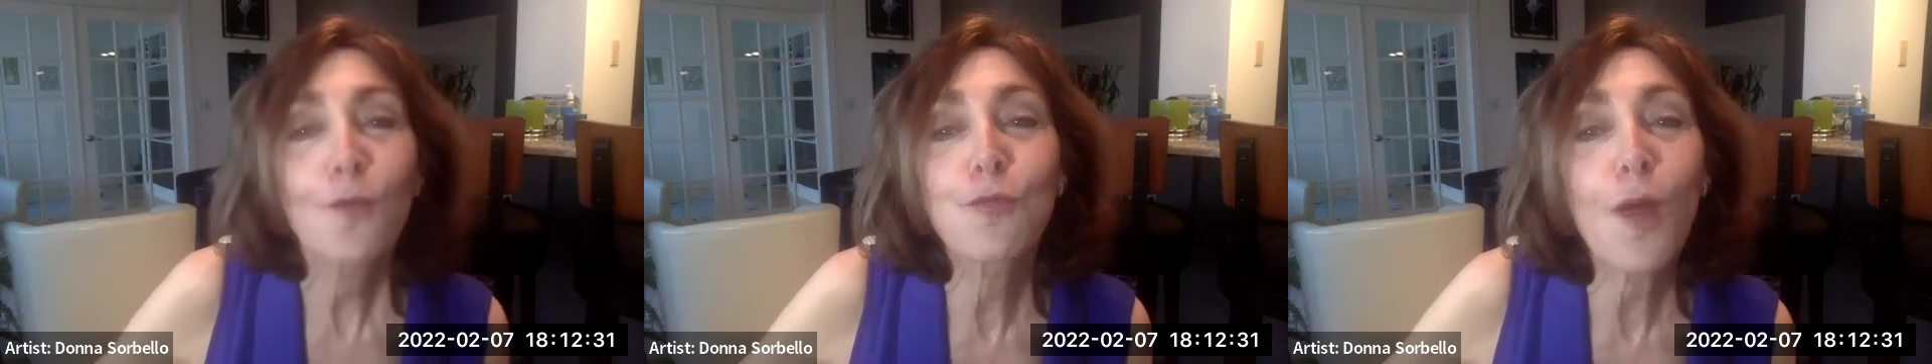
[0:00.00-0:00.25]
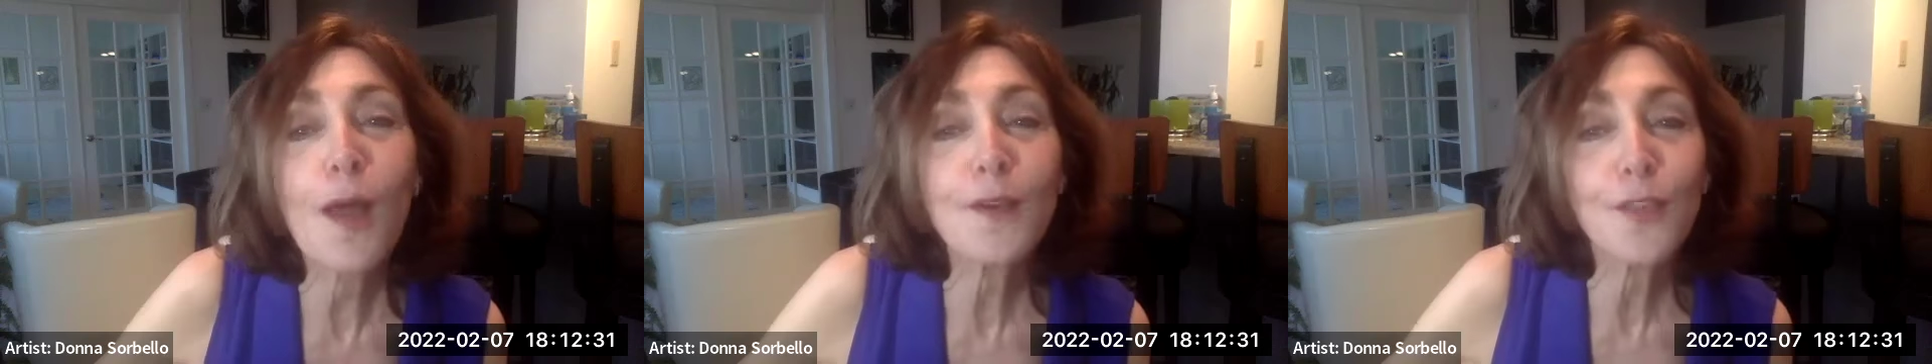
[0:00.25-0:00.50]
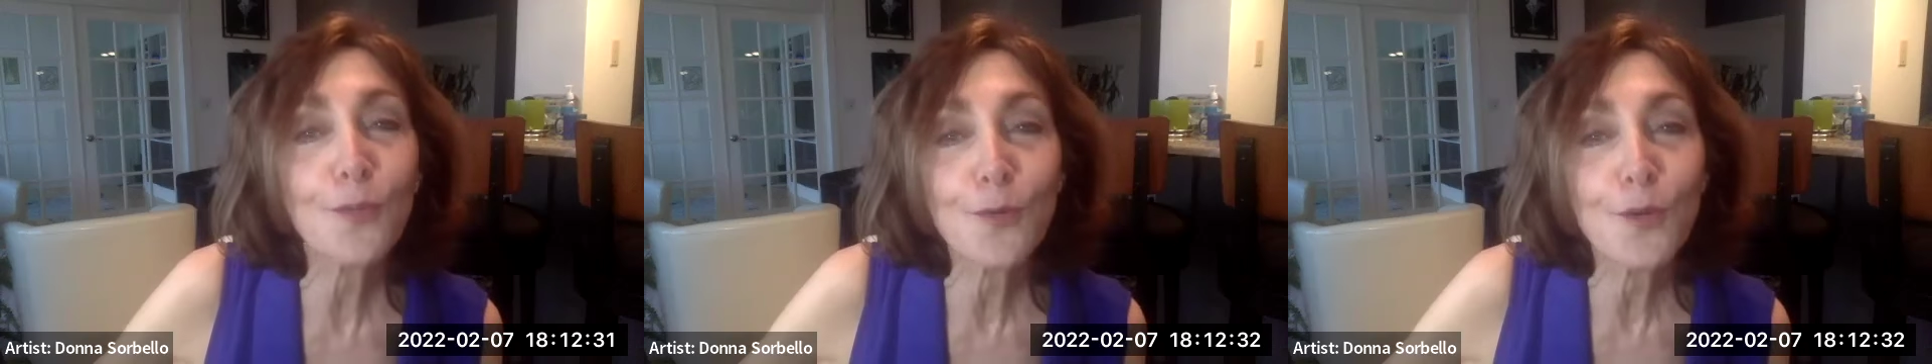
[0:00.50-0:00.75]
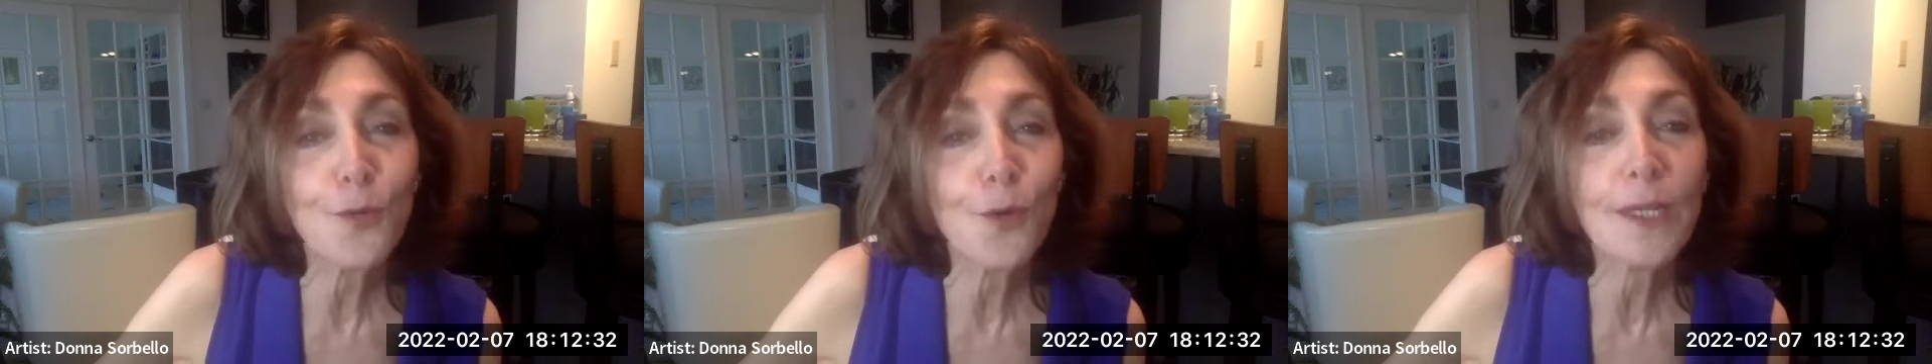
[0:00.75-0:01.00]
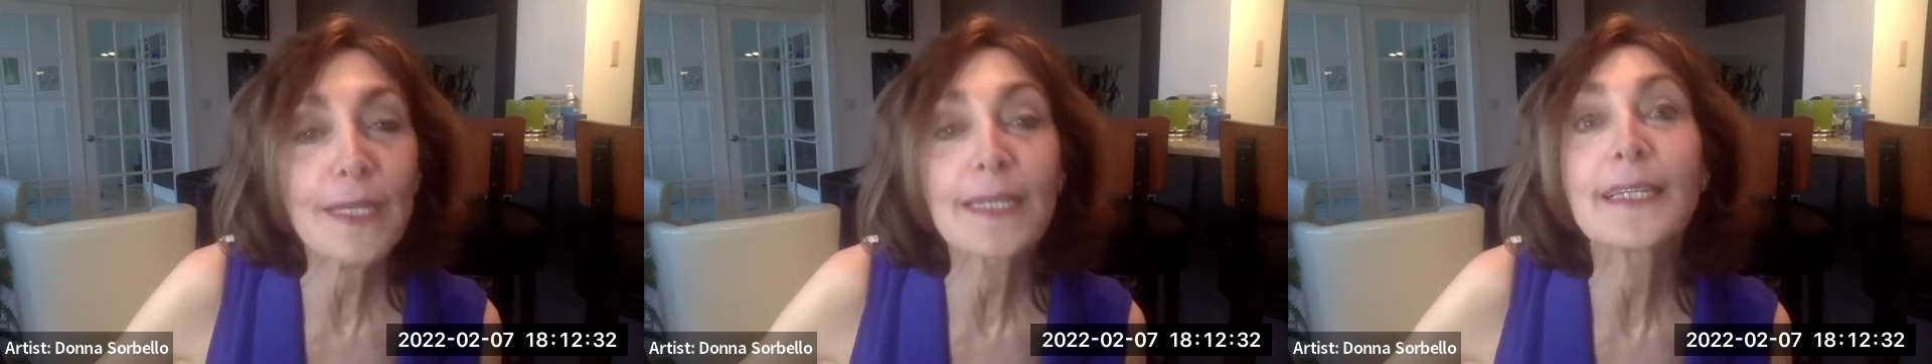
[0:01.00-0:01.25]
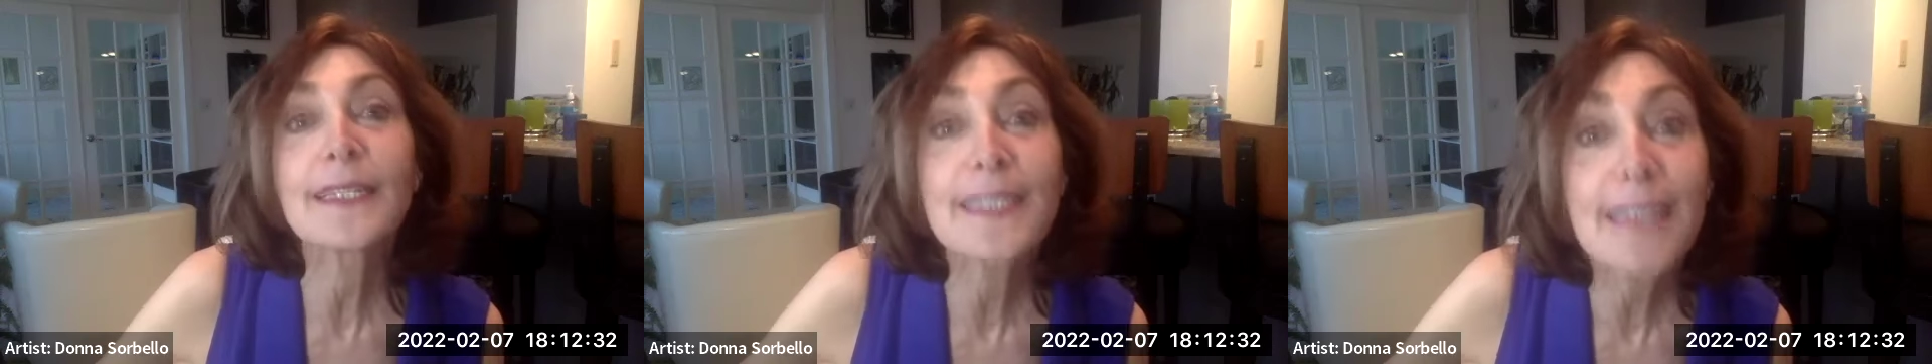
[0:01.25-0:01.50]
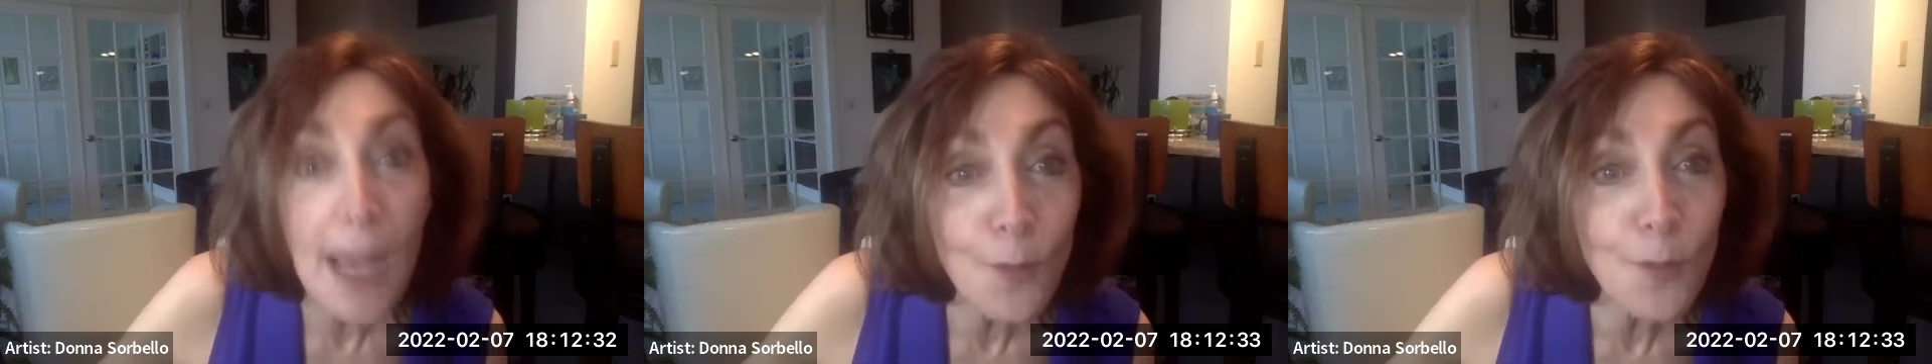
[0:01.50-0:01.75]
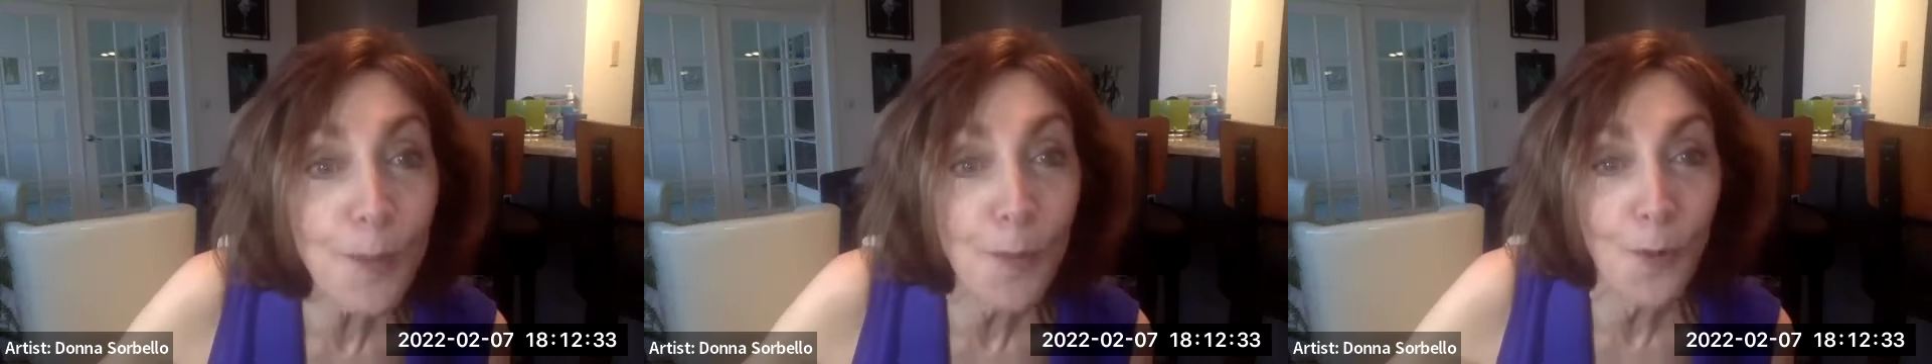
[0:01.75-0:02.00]
run through New York in a
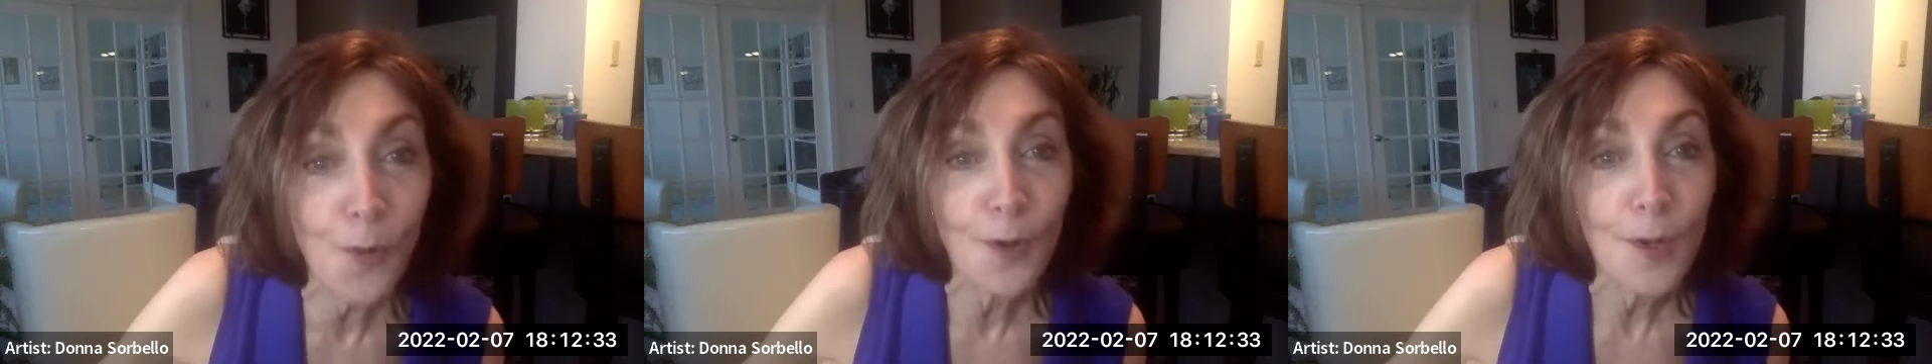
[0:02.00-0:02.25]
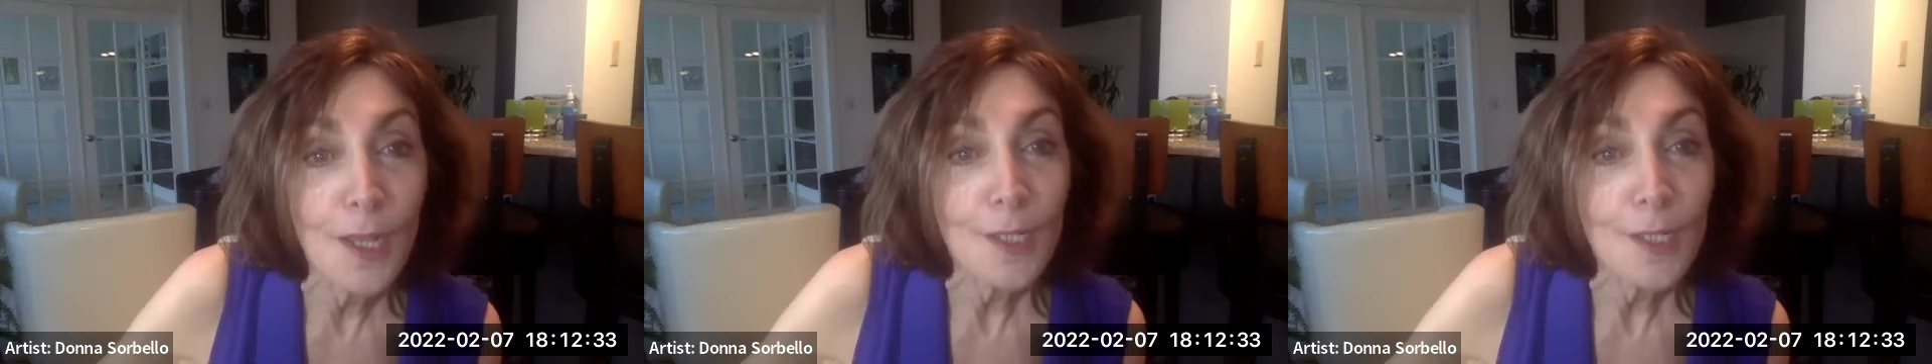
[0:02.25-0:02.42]
downpour,